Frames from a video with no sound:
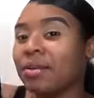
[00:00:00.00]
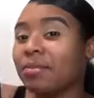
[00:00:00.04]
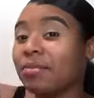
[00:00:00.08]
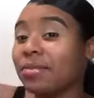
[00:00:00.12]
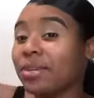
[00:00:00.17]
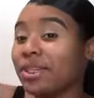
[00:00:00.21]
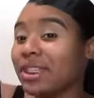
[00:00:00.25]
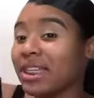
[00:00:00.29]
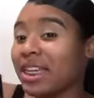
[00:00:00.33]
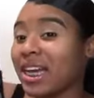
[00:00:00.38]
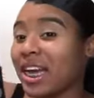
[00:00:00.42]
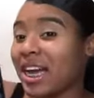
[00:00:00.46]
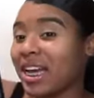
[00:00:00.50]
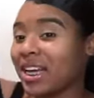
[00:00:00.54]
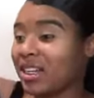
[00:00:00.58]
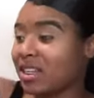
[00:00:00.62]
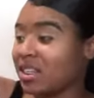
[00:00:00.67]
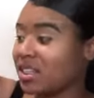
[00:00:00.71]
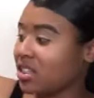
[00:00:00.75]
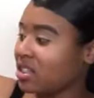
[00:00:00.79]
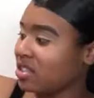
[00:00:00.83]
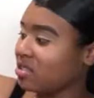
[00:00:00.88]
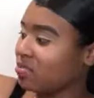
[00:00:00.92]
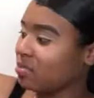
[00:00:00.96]
But yeah, and
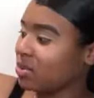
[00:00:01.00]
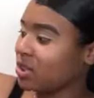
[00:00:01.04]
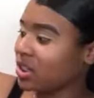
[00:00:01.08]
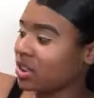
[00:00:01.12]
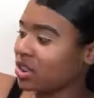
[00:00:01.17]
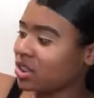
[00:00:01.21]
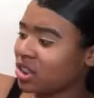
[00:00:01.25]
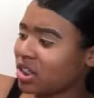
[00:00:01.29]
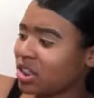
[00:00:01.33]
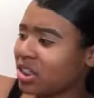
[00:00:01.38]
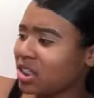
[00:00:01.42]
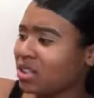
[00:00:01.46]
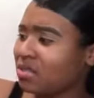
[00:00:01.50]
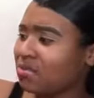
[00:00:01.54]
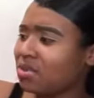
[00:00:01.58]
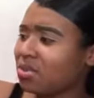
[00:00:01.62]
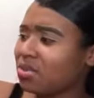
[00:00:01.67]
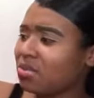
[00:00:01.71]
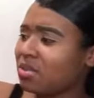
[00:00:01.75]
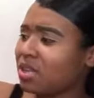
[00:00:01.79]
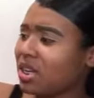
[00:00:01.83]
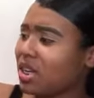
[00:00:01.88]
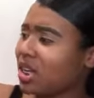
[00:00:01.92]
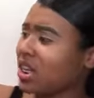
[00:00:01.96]
it's pretty cheap.
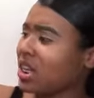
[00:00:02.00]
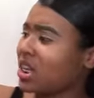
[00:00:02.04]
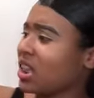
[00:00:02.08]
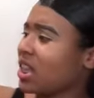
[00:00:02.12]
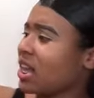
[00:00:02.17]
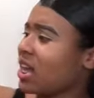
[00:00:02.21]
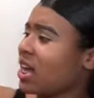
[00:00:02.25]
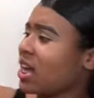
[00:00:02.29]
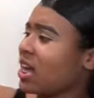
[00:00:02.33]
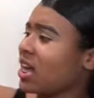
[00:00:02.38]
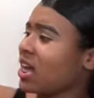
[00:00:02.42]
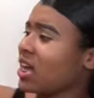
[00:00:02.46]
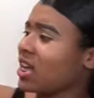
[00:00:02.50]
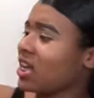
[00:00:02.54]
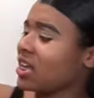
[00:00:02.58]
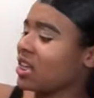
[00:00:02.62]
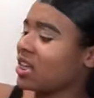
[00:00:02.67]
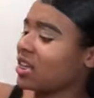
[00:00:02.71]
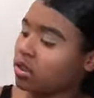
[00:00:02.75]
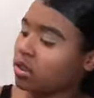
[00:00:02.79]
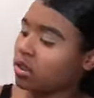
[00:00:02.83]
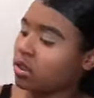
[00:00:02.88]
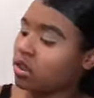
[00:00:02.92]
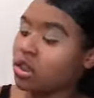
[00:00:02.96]
You get like,
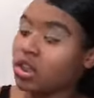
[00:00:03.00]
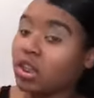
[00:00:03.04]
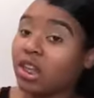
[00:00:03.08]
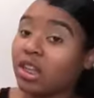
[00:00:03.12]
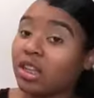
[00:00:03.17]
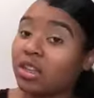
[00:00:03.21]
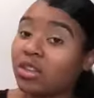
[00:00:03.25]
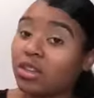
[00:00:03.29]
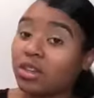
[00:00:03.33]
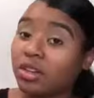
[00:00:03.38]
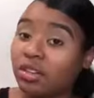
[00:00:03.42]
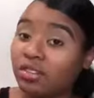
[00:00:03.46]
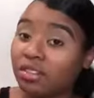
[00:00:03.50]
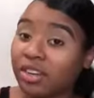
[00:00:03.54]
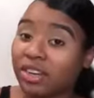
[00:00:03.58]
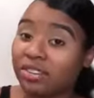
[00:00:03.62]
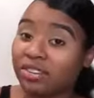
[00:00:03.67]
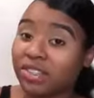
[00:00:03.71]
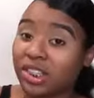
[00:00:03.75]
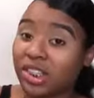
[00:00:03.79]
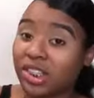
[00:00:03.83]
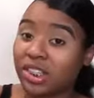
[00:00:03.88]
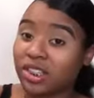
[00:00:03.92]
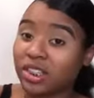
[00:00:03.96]
you get
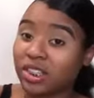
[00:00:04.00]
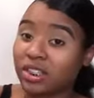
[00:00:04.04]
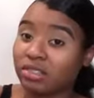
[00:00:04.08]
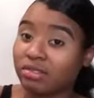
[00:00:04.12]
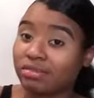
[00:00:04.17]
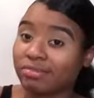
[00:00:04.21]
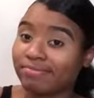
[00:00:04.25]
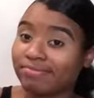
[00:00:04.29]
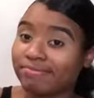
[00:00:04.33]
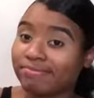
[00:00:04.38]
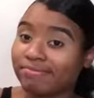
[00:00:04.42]
35 shades.